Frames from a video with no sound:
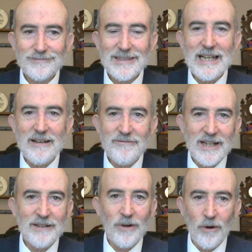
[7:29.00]

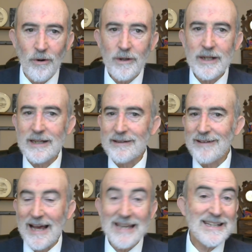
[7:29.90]
evening early in
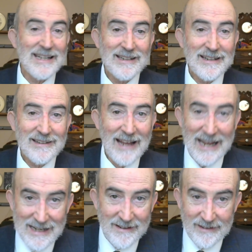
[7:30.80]

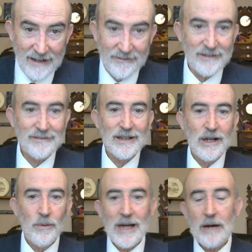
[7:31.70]
1987,
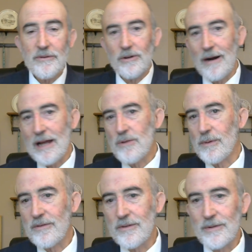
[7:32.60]
when I was a
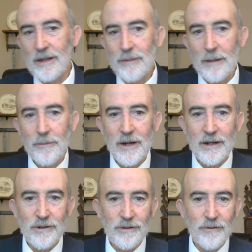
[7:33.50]
graduate student at
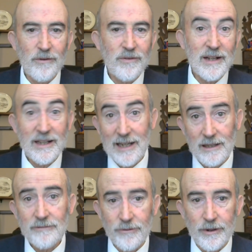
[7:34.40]
Pepperdine University in
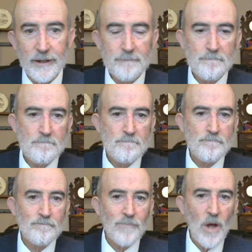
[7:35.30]
California,
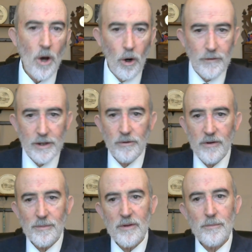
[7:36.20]
over the
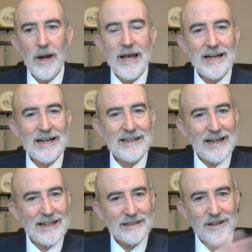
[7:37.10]
Christmas break, I
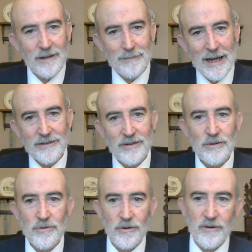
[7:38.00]
had gone back to
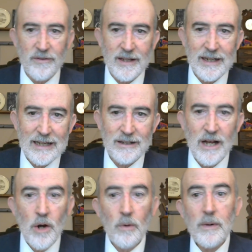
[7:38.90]
New Jersey and I had
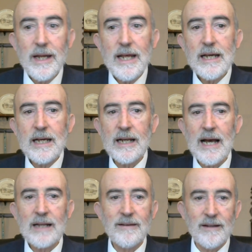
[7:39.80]

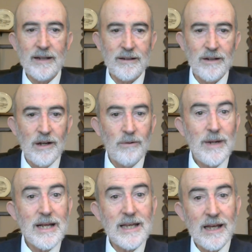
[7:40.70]
reconnected and
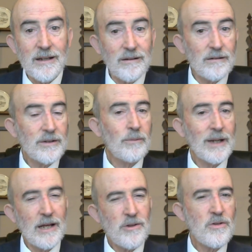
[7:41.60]
rekindled a
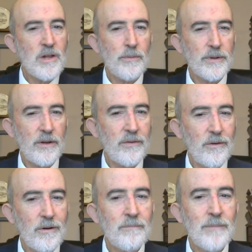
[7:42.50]
relationship with a
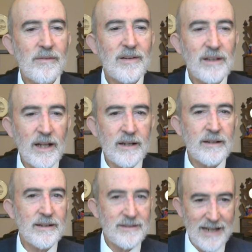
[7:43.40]
certain Miss
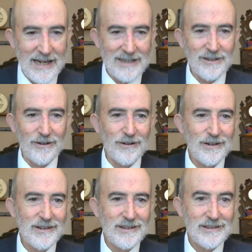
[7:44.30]
Glenda Taylor.
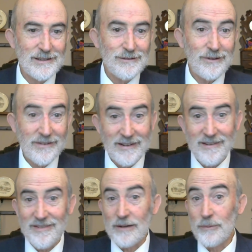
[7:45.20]
Well,
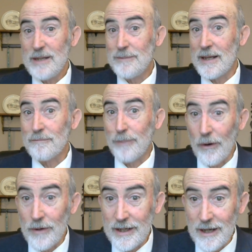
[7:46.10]
since then, we'd been
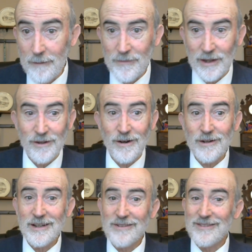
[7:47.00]
burning up the
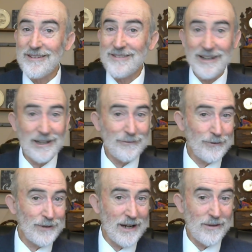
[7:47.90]
long-distance
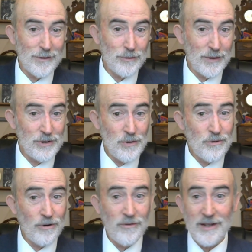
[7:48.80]
telephone lines between New
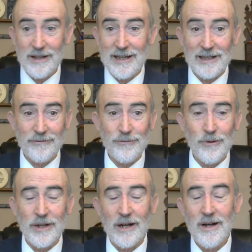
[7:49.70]
Jersey and
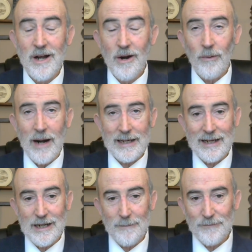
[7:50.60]
California,
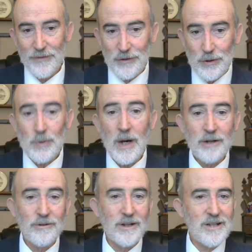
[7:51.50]
racking up
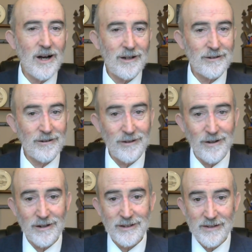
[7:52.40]
$200
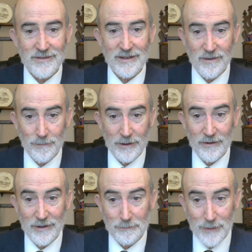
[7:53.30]
long-distance
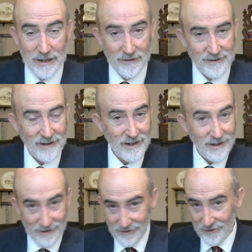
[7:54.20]
bills apiece.
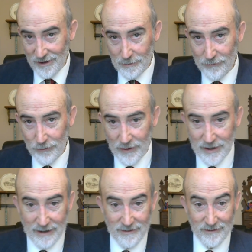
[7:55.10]
This was long before the
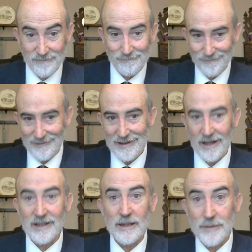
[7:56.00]
days of
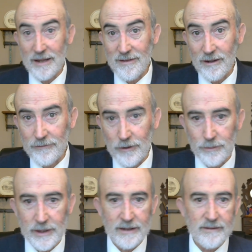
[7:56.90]
unlimited cell phone
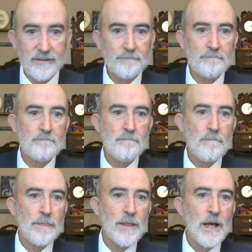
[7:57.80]
plans.
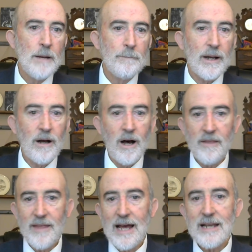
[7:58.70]
But
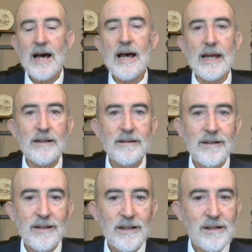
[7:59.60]
on that night, the